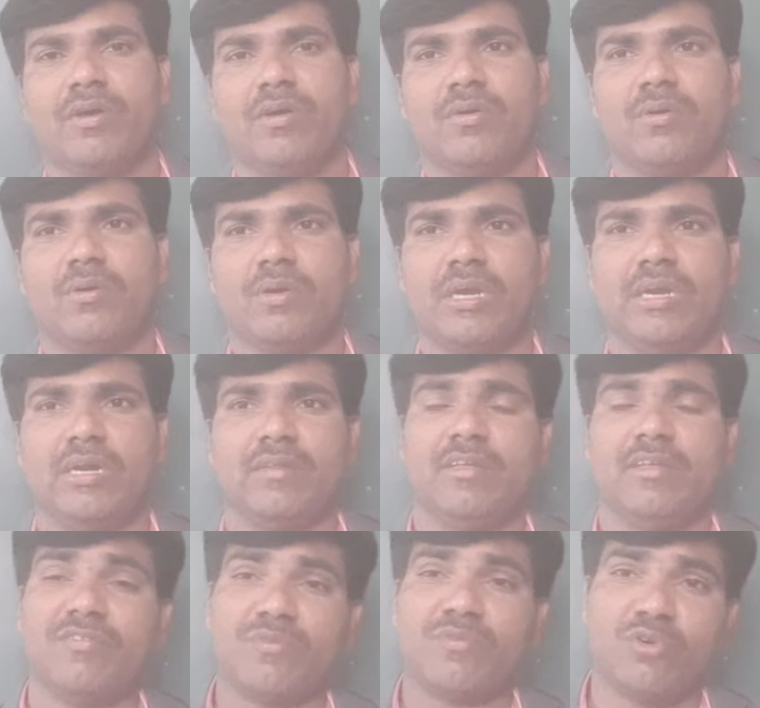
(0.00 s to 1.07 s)
Okay, now
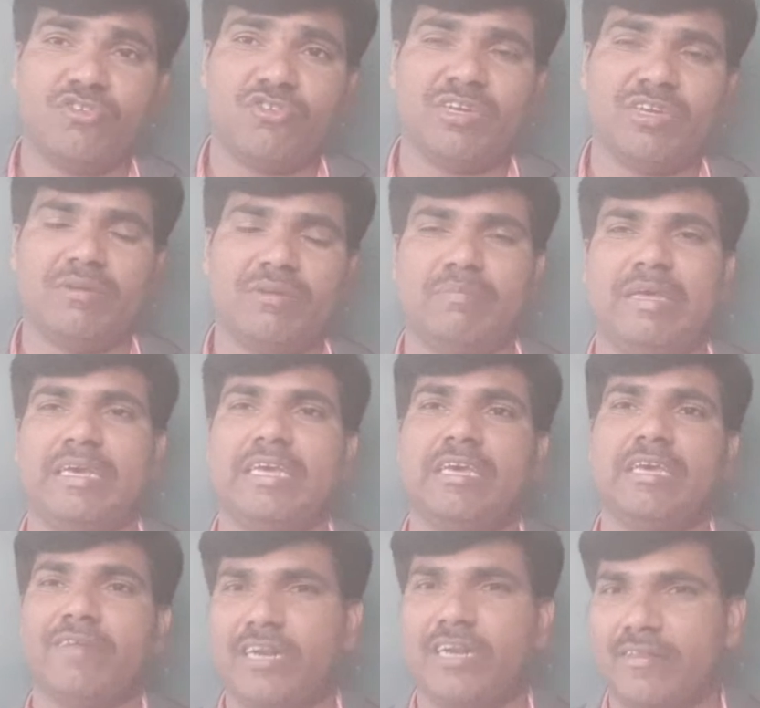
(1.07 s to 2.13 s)
this question is
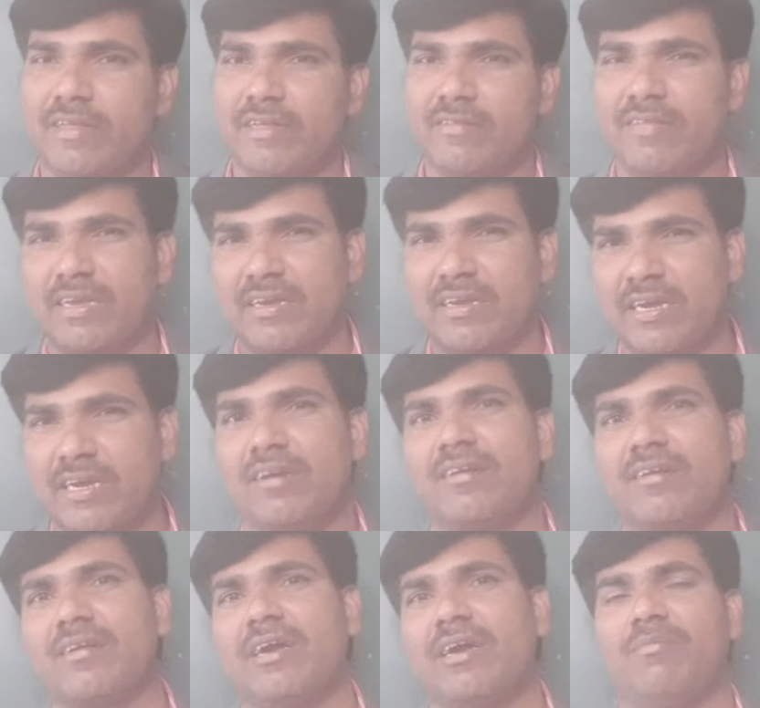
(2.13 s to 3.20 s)
given at the
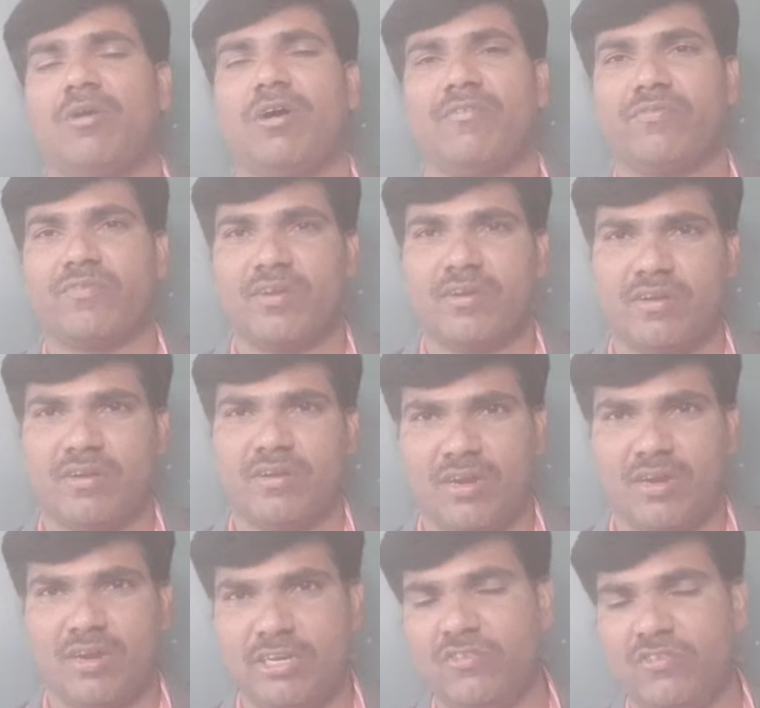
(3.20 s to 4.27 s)
second time after
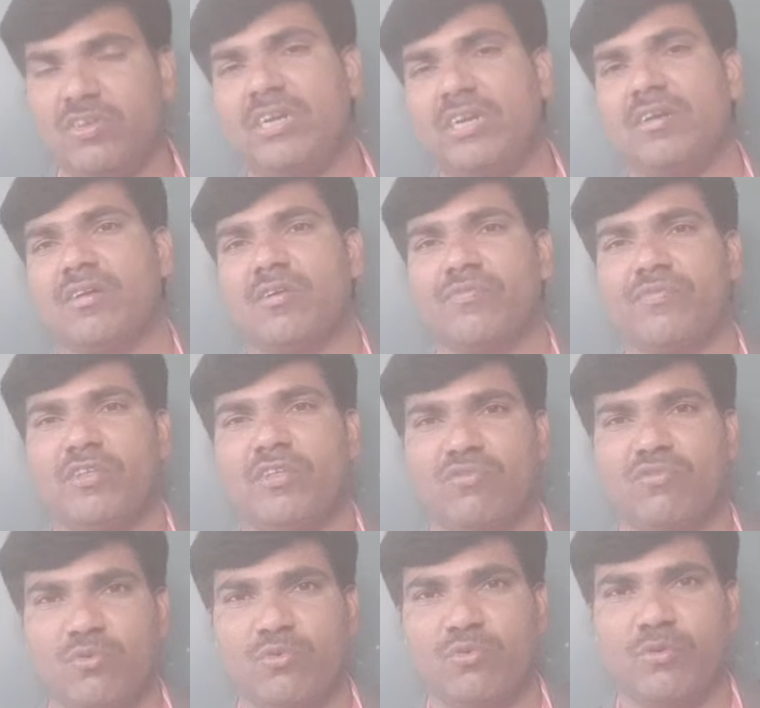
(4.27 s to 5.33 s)
initiating of this
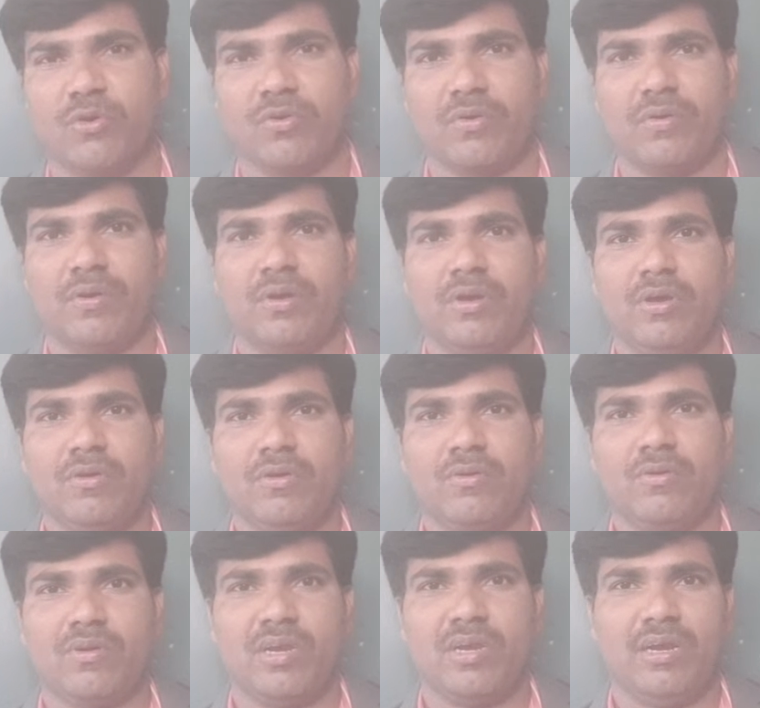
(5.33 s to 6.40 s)
new book.
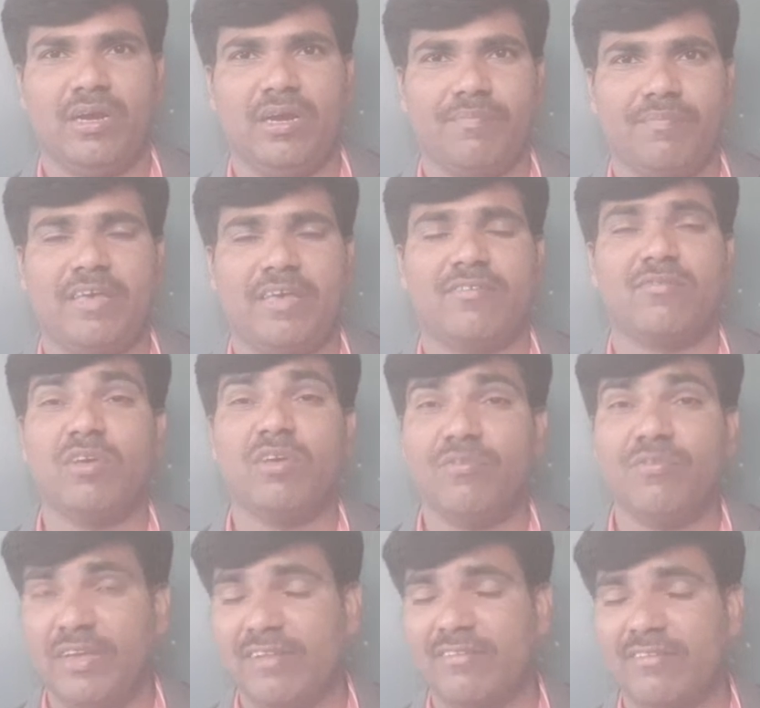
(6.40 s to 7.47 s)
Okay, now yes, we
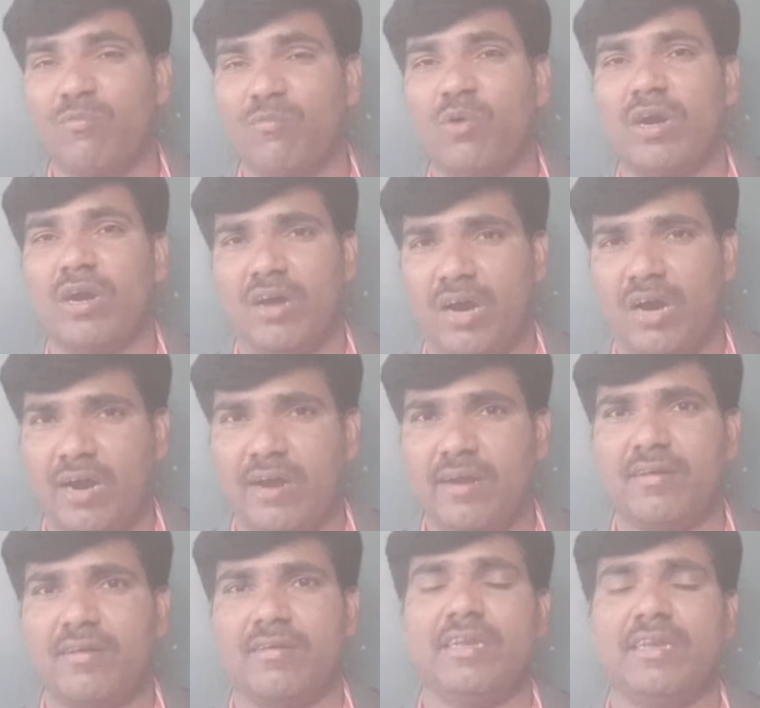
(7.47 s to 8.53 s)
feel somewhat
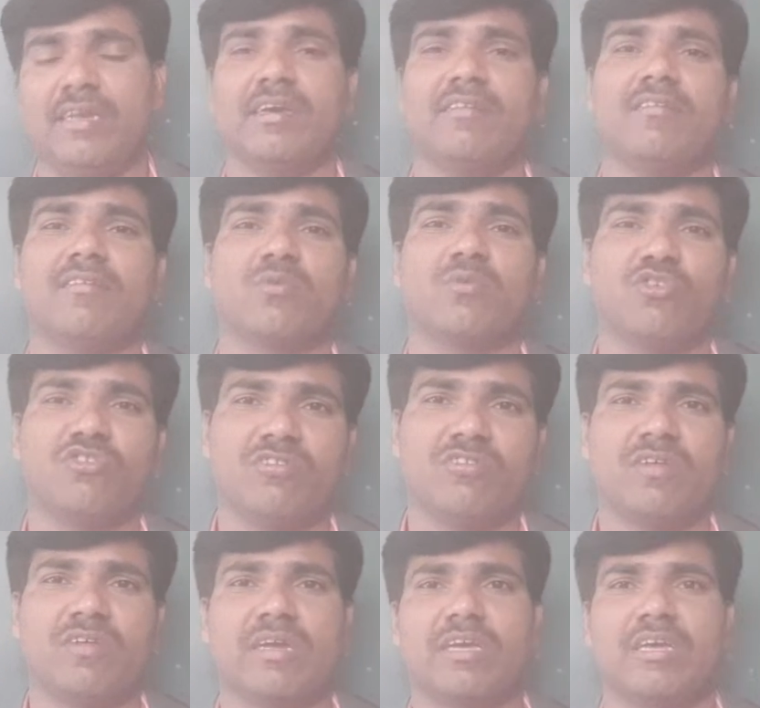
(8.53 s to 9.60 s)
hard in case the
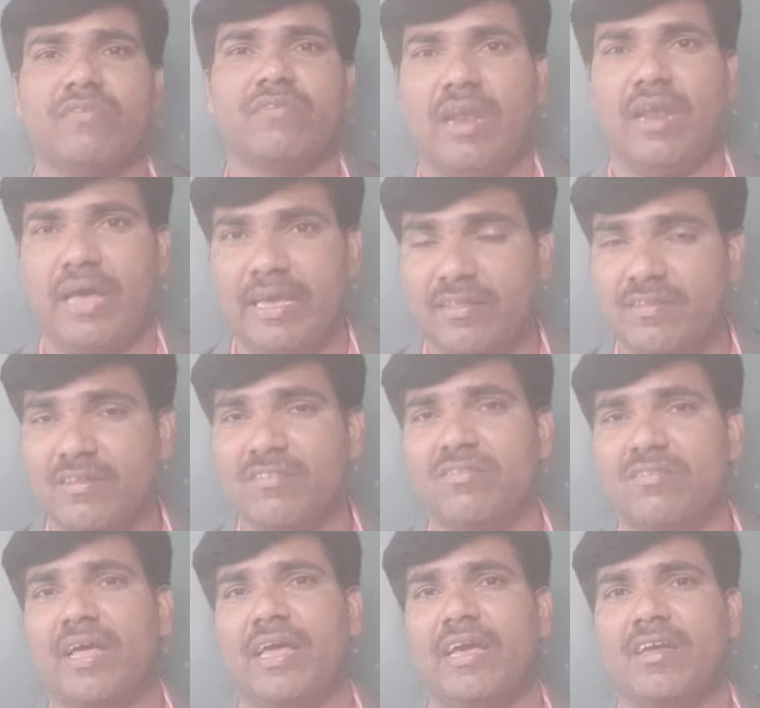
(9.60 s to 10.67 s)
questions are given like this
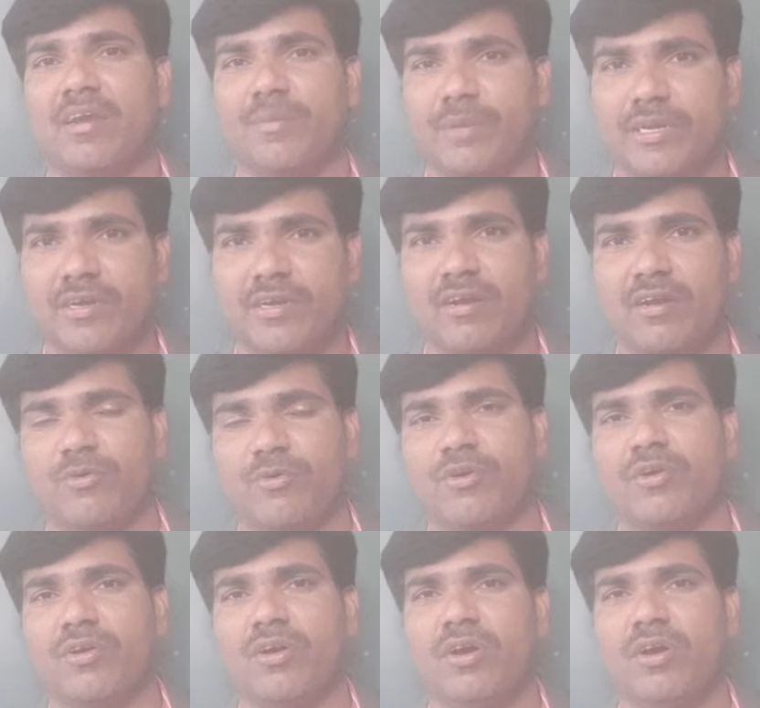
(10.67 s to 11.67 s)
diagrammatical mode.